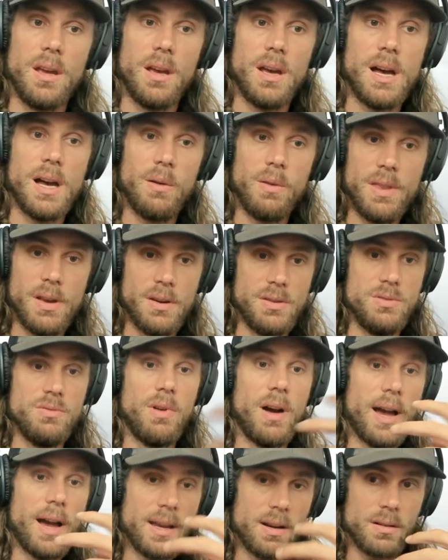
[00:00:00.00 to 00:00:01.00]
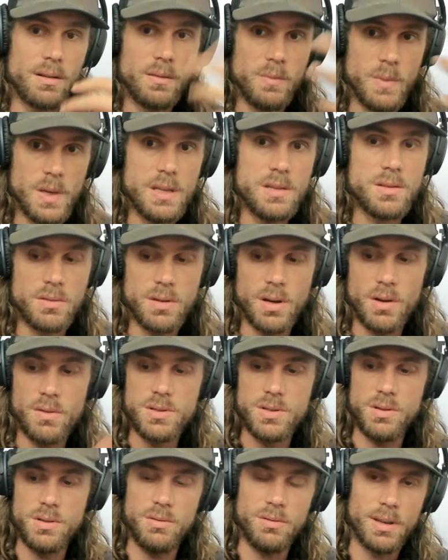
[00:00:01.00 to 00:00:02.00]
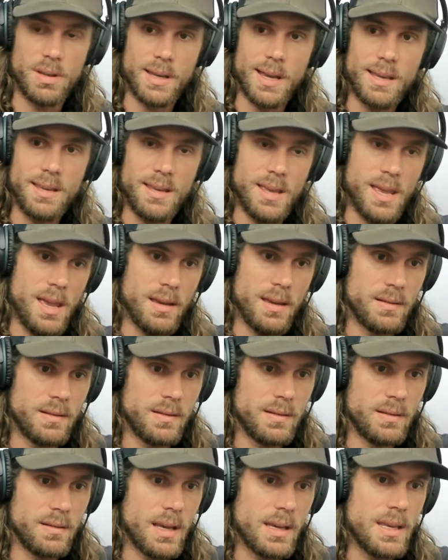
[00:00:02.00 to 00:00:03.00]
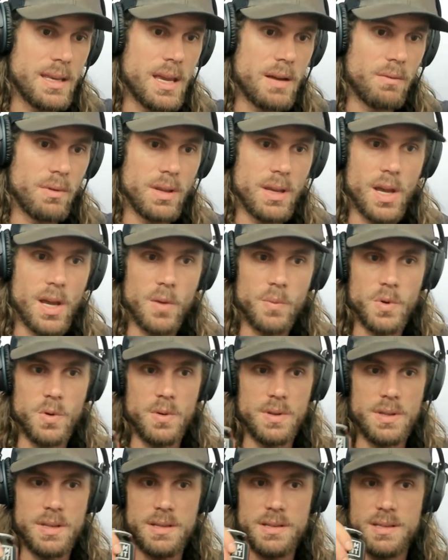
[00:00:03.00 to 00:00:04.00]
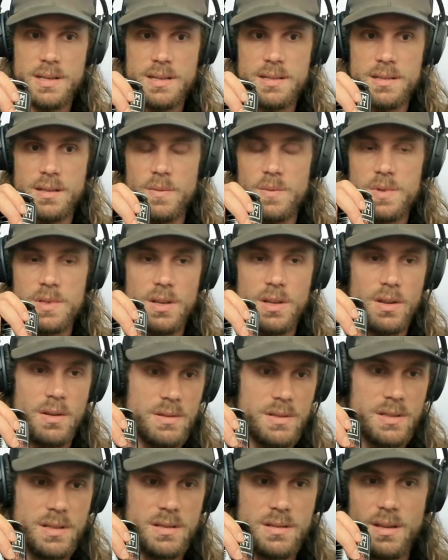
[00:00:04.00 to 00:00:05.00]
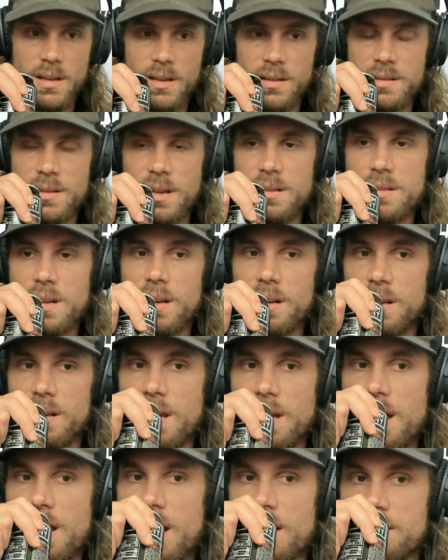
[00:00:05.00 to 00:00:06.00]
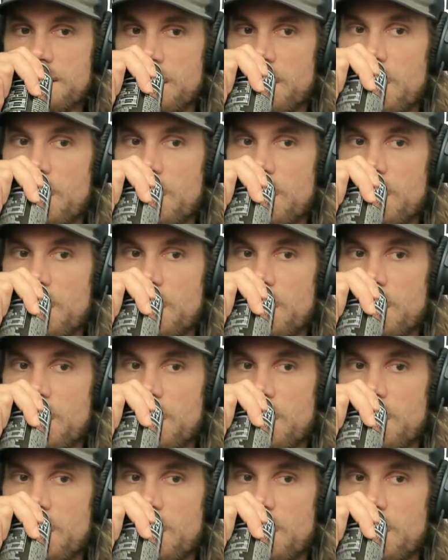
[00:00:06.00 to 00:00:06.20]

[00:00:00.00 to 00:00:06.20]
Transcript: without you hiring me to coach you, like I can't really help you with these systems. So there's just a ton of chaos